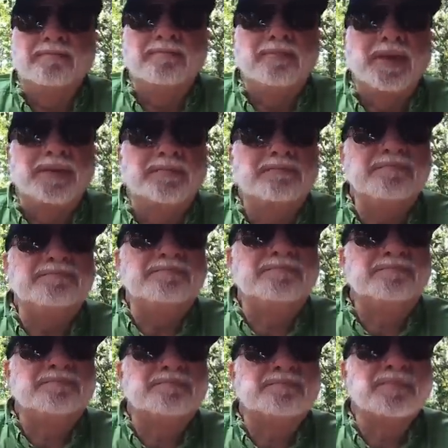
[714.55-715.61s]
But
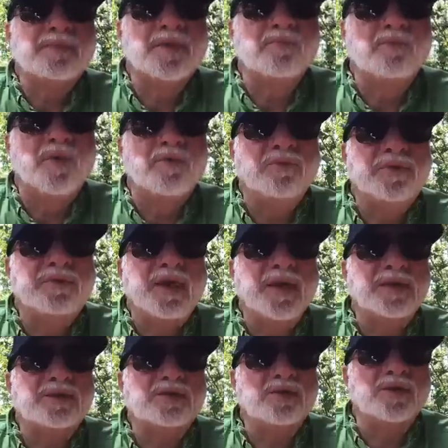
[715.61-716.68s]
what we've got
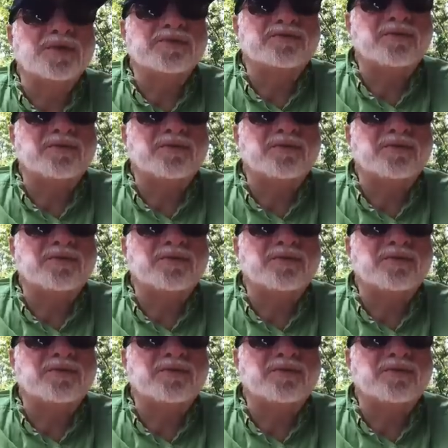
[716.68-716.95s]
to do is